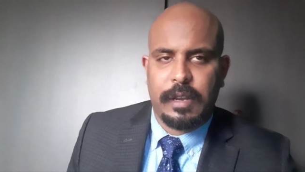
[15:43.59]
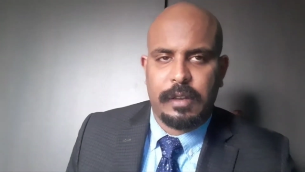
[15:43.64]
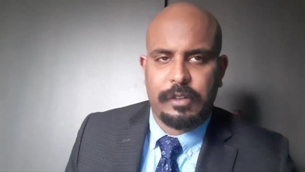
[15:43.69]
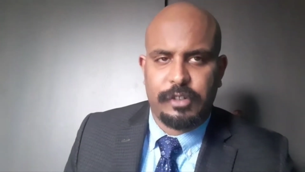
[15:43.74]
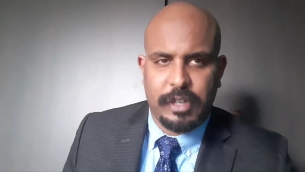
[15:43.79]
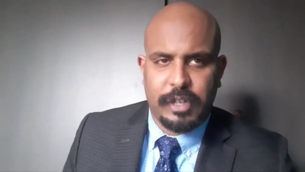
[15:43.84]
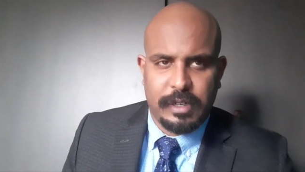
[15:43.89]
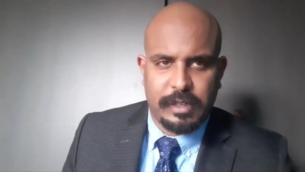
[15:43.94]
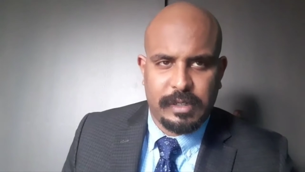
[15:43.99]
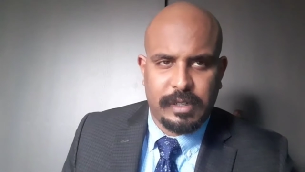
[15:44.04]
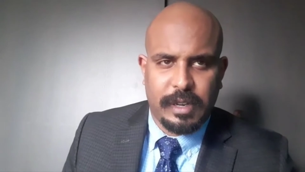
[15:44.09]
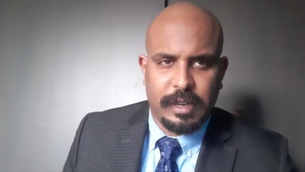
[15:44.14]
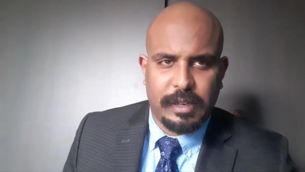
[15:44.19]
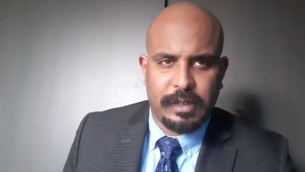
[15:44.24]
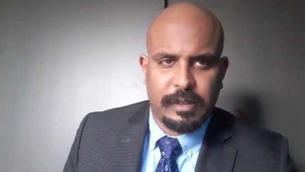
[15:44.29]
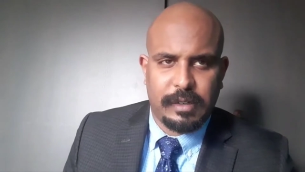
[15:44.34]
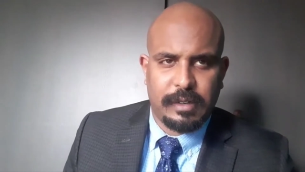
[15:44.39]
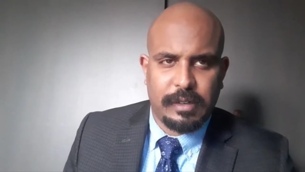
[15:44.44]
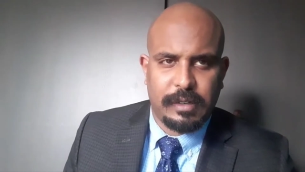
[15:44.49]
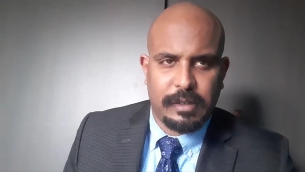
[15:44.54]

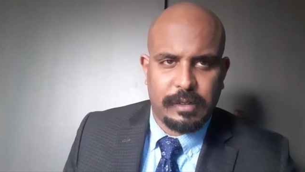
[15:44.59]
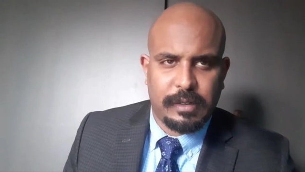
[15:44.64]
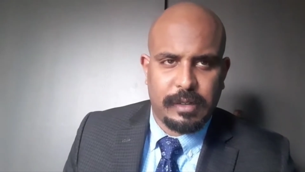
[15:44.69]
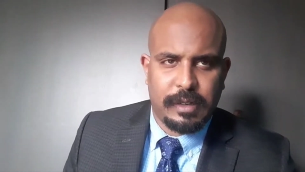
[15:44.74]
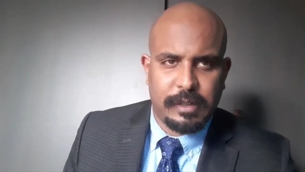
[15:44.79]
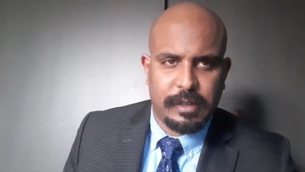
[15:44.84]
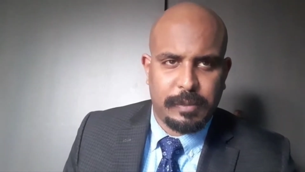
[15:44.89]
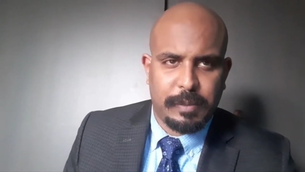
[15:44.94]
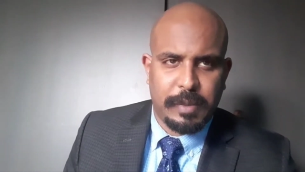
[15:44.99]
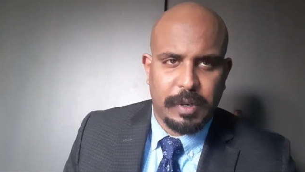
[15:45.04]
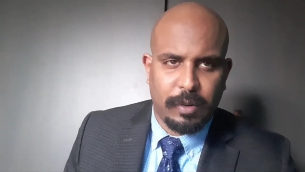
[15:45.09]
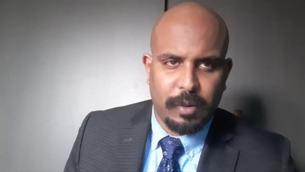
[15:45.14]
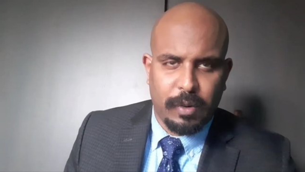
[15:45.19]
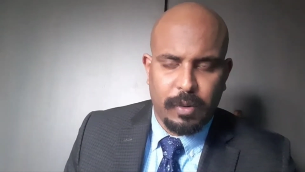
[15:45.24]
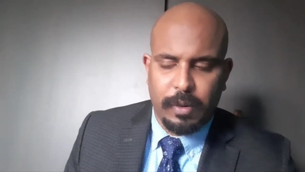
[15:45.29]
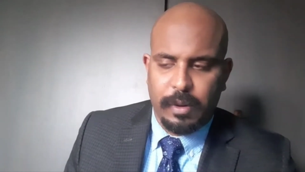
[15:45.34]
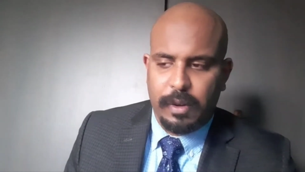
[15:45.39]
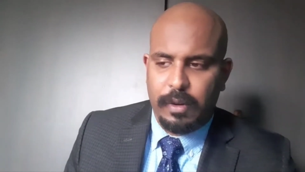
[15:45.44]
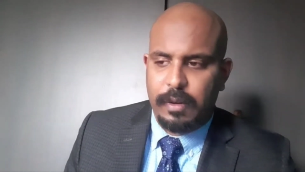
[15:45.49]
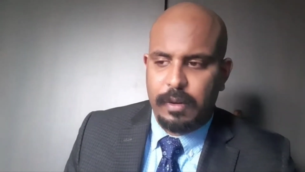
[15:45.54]
genocide has been
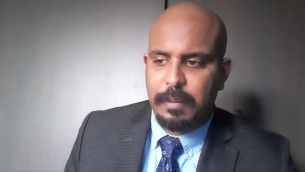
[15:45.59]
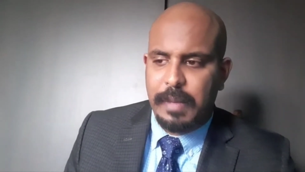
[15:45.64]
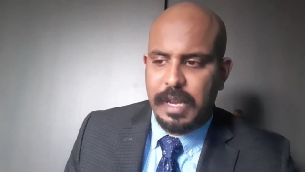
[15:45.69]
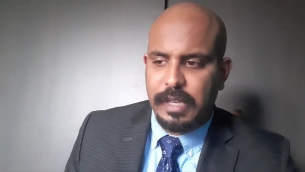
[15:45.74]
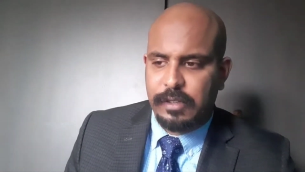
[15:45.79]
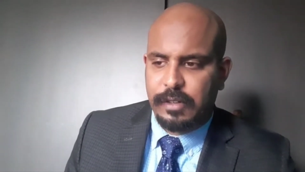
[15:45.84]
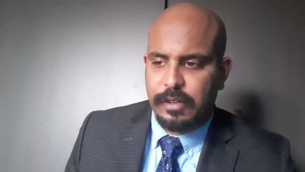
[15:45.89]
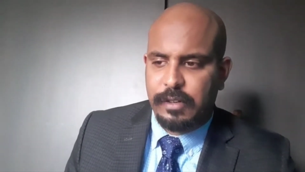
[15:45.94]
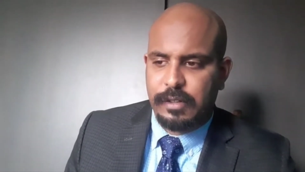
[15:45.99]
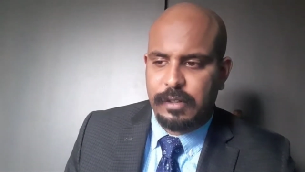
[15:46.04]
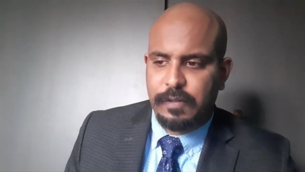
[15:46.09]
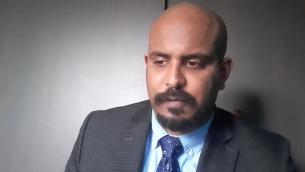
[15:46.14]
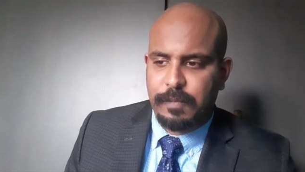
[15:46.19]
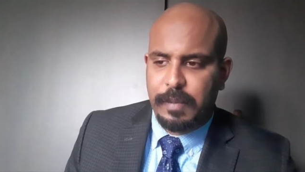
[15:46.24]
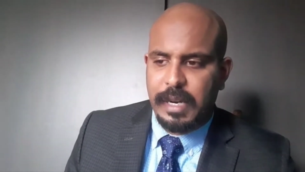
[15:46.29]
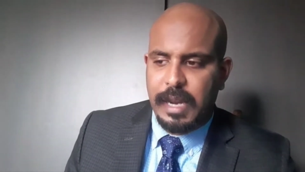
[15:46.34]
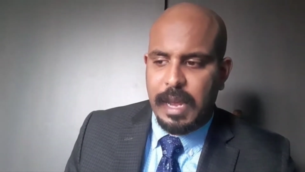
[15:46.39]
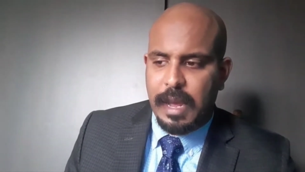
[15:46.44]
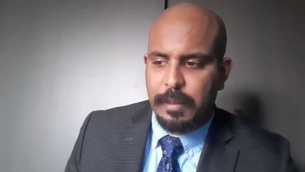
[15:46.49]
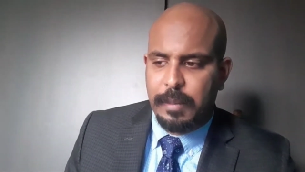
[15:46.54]
going on, massacres have
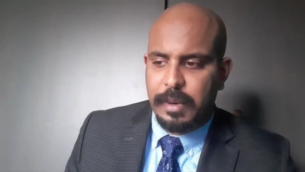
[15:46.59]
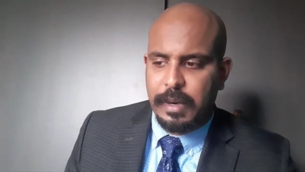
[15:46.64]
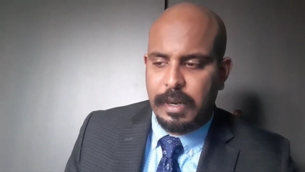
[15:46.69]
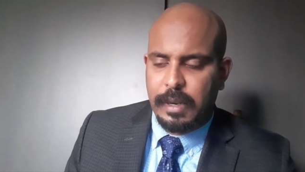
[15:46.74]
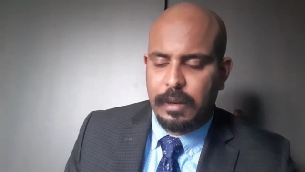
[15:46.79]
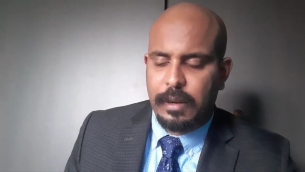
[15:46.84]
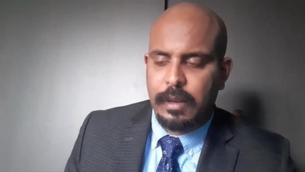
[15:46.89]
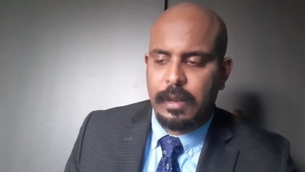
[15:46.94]
been happening.